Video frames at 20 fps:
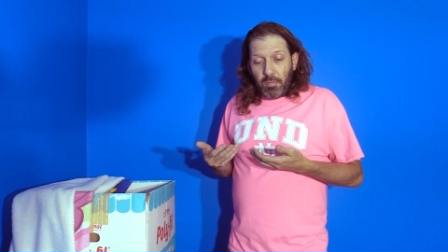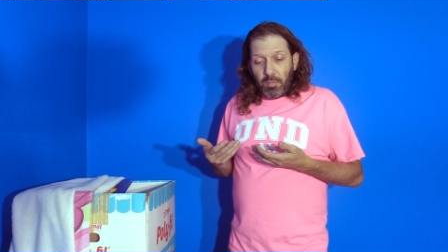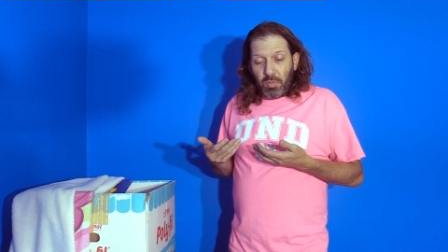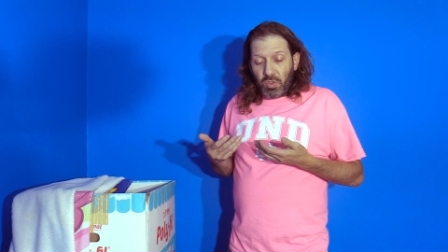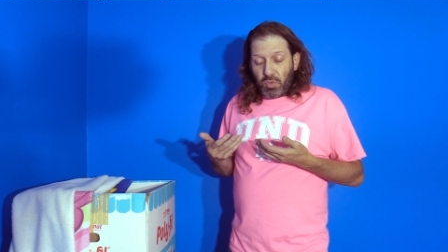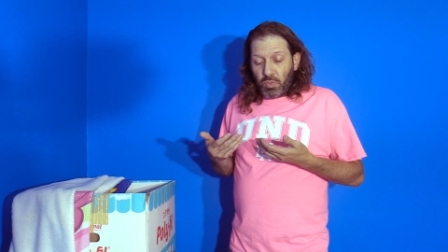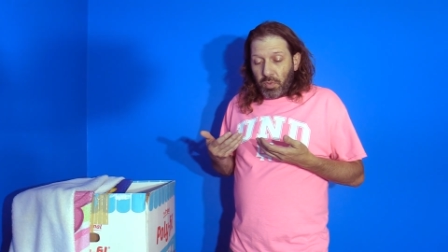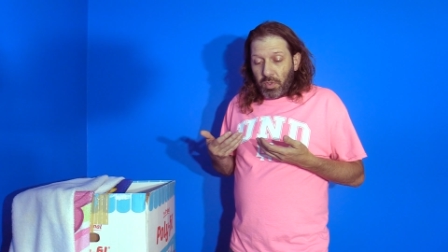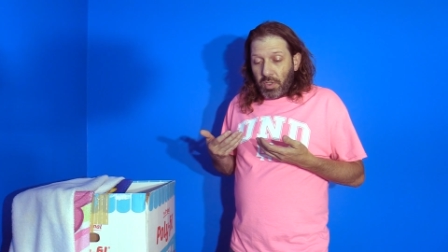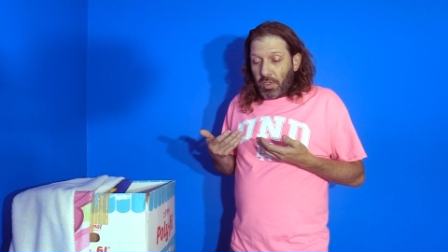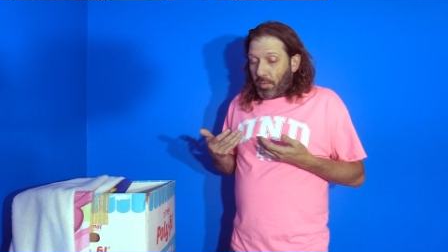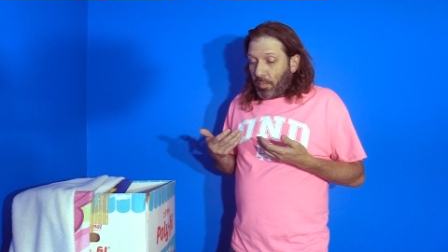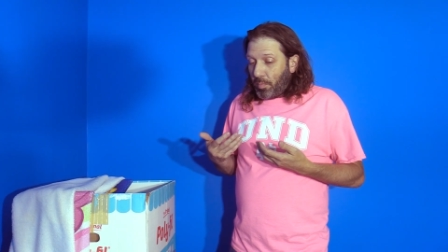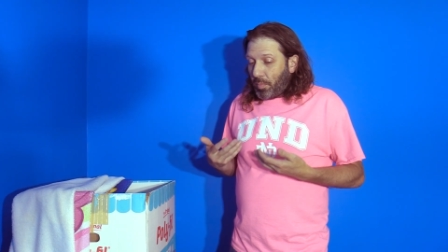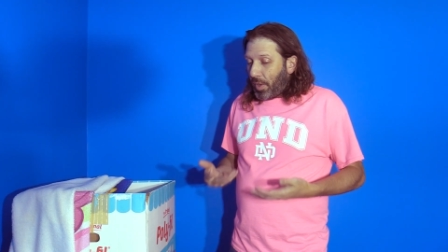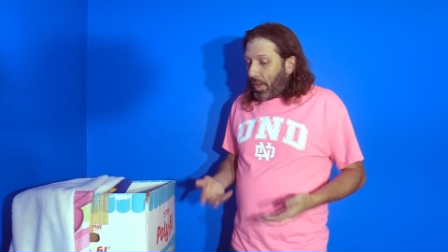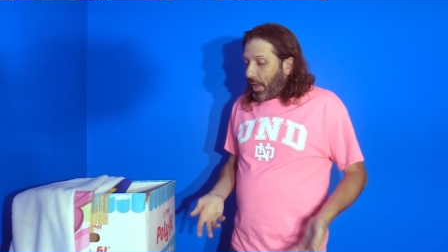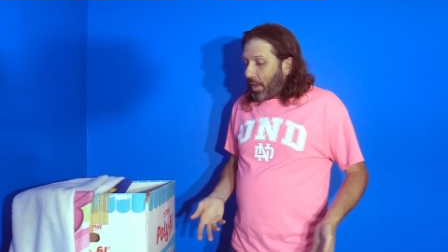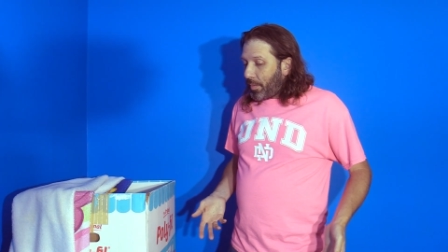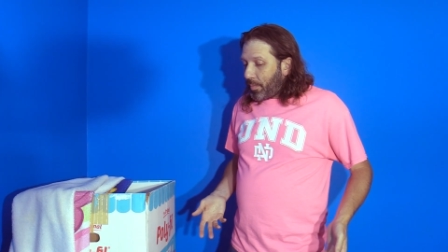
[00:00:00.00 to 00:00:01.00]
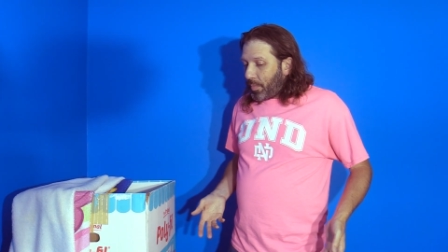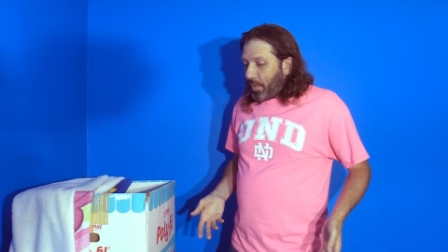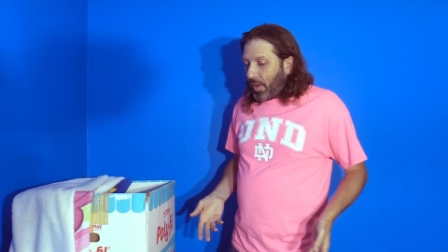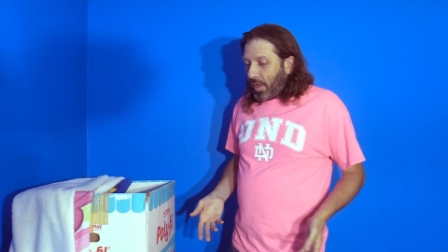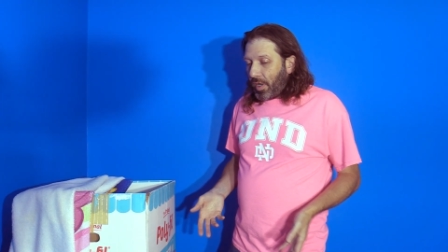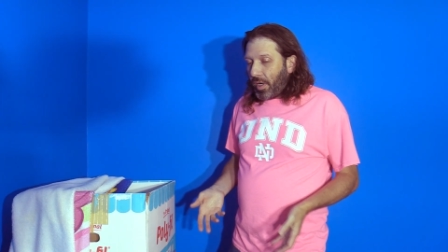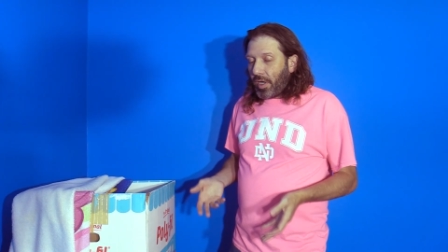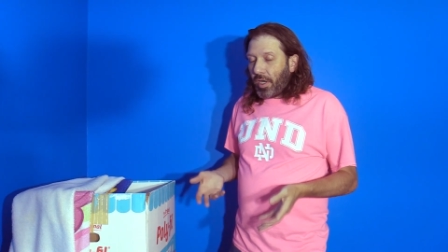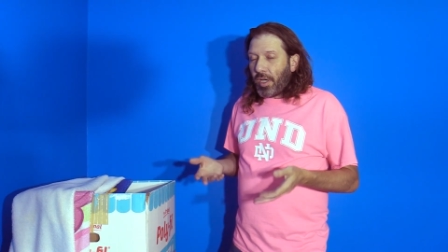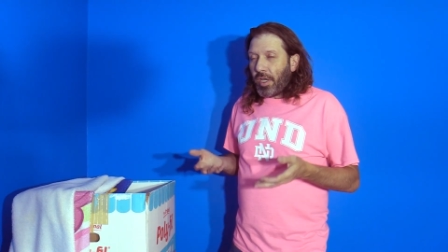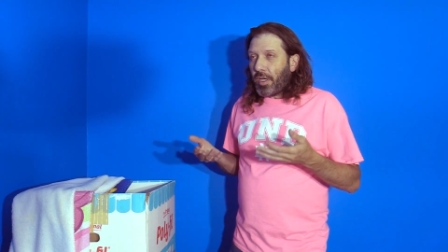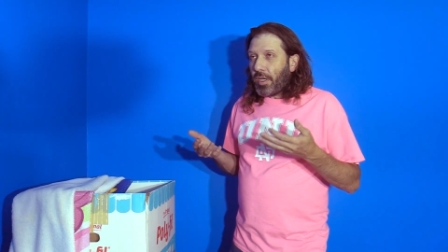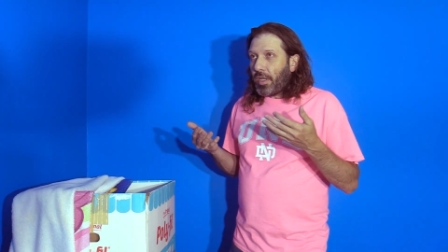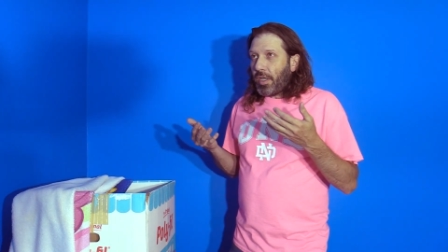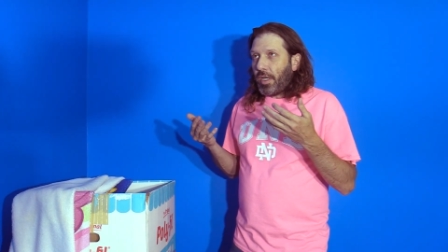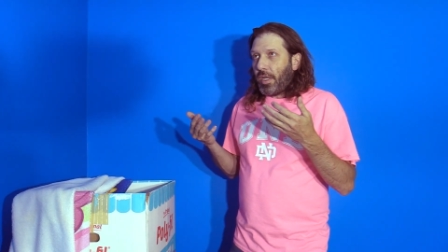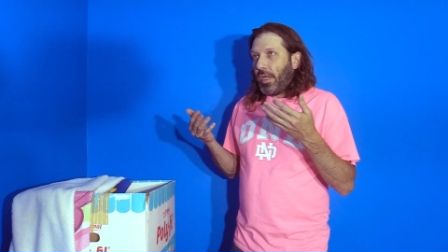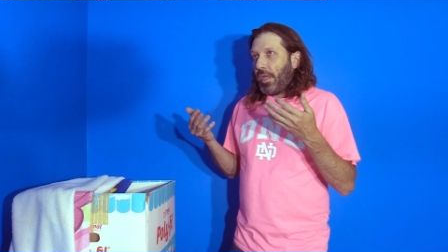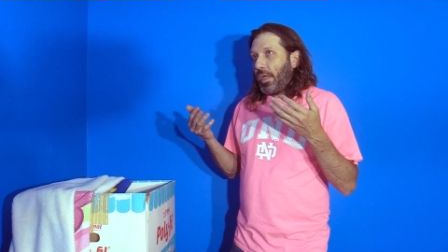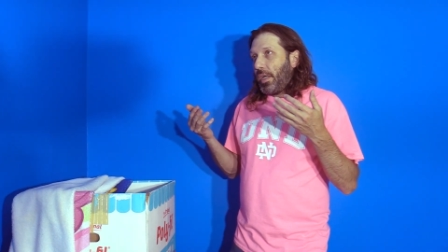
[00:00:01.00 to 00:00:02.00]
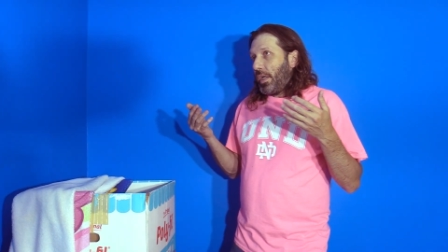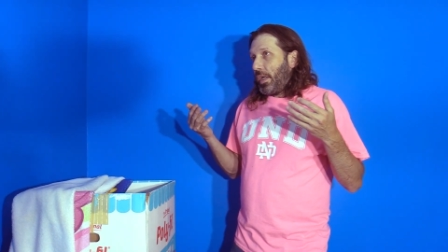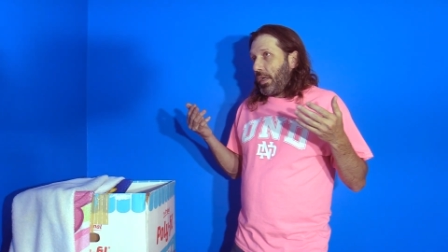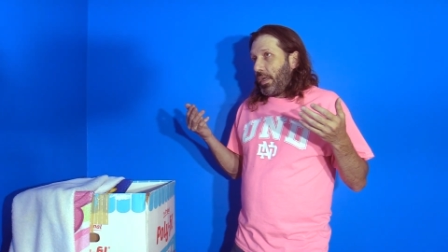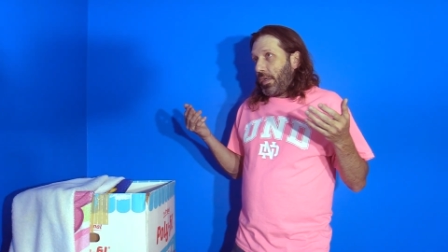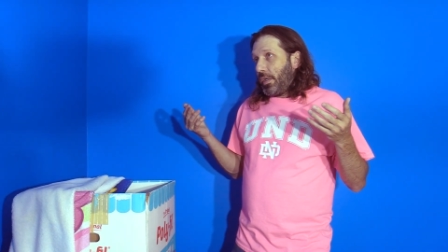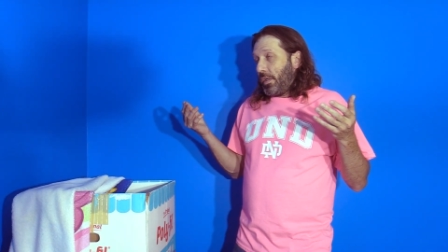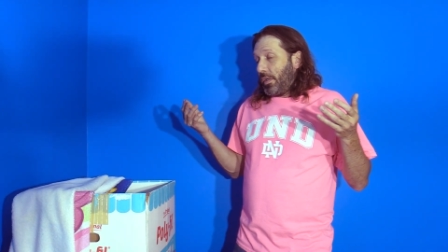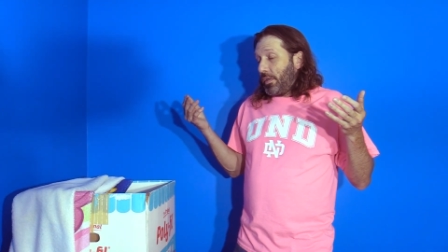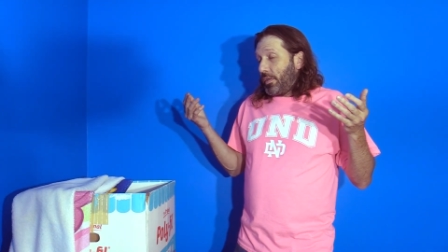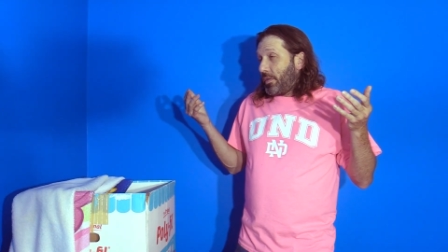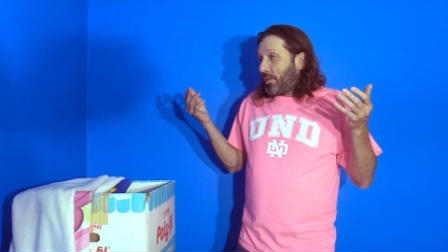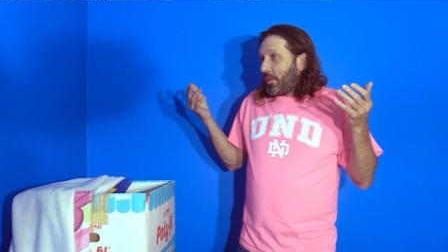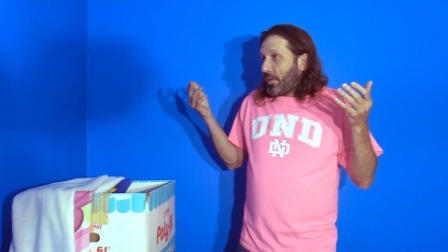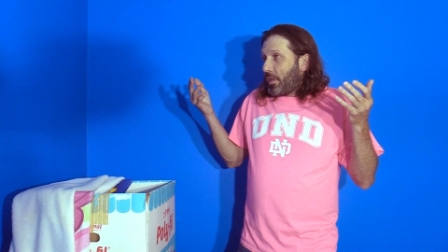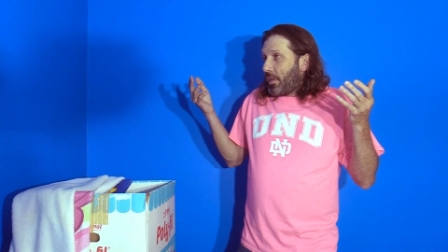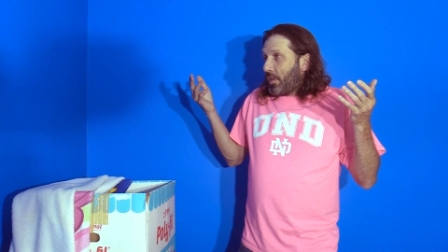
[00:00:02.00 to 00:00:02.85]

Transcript: between putt putt and